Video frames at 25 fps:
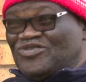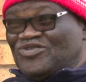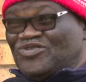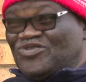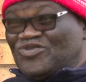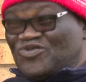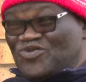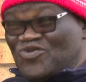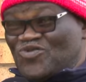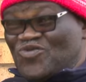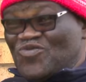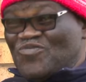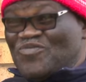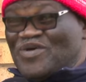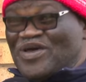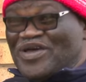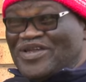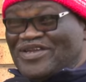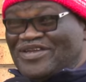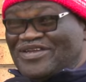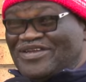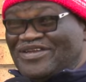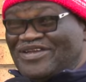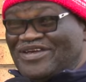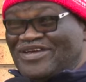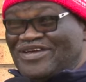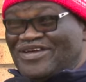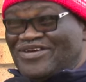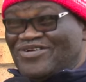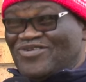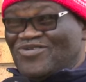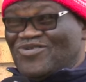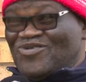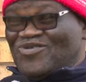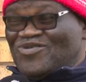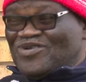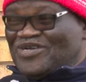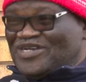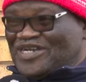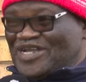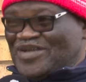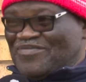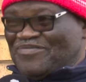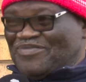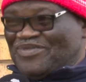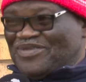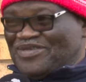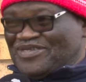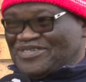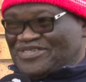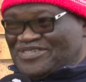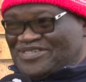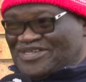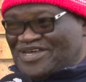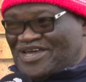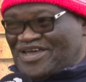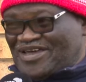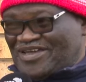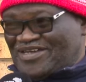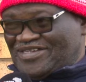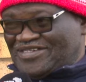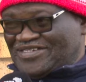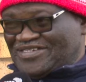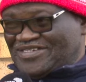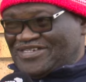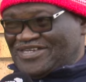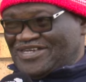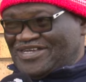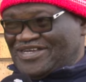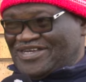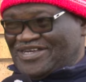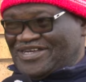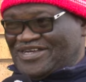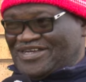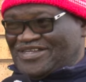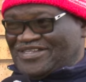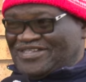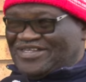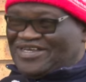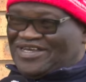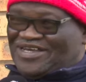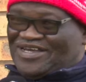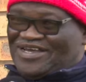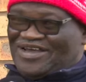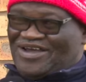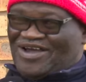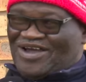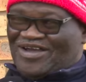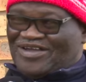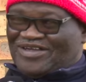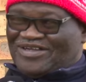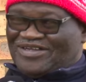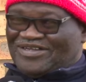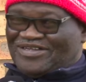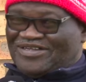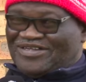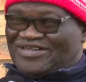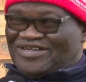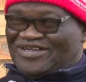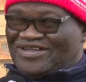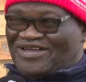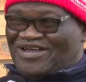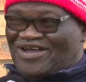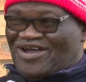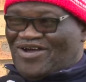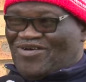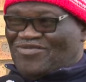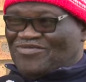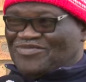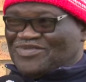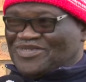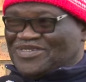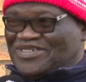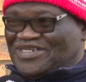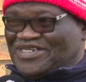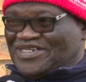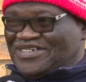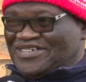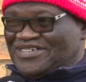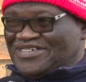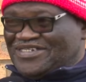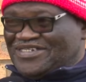two men who raped these girls at mm. their a homestead.